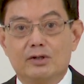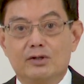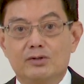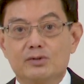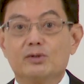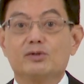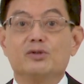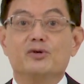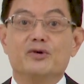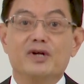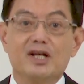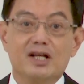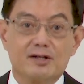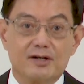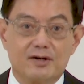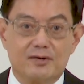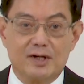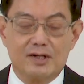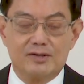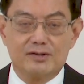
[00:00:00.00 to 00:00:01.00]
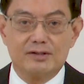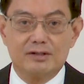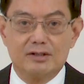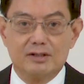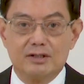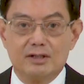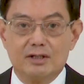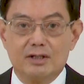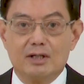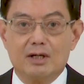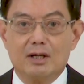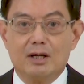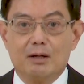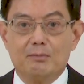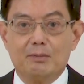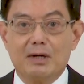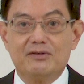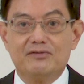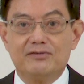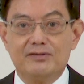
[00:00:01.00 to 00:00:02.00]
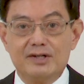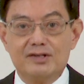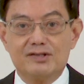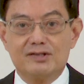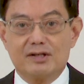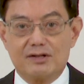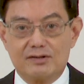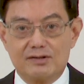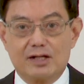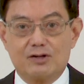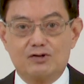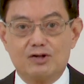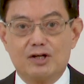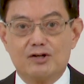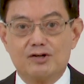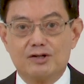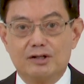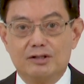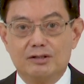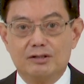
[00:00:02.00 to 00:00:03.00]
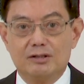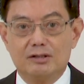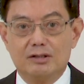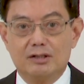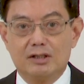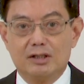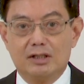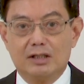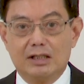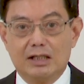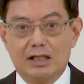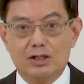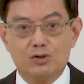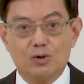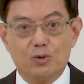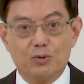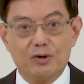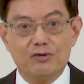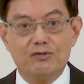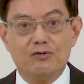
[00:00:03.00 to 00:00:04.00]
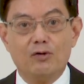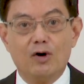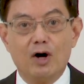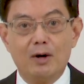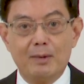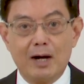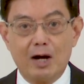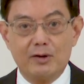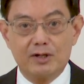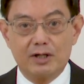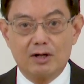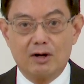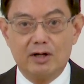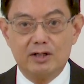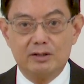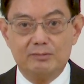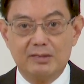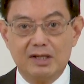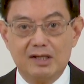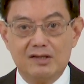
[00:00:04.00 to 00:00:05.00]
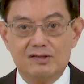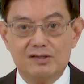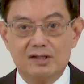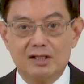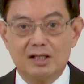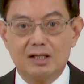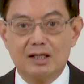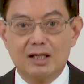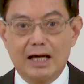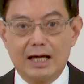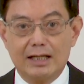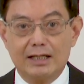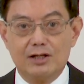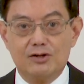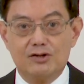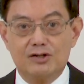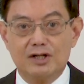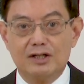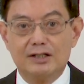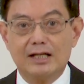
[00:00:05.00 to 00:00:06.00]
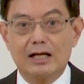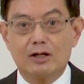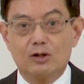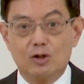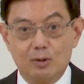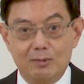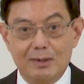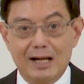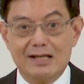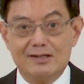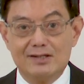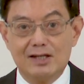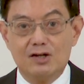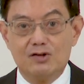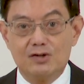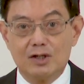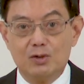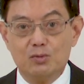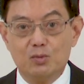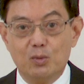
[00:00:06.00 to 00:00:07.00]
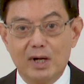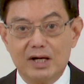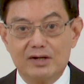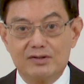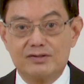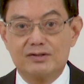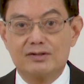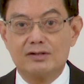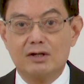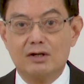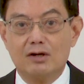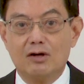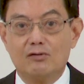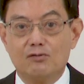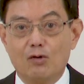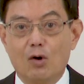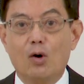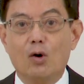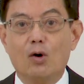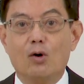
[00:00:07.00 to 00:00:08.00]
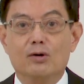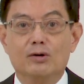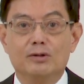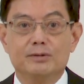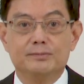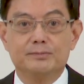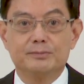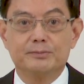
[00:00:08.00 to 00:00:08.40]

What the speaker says: So to reiterate, my first suggestion is to reform our economies and ensure that globalization works for all.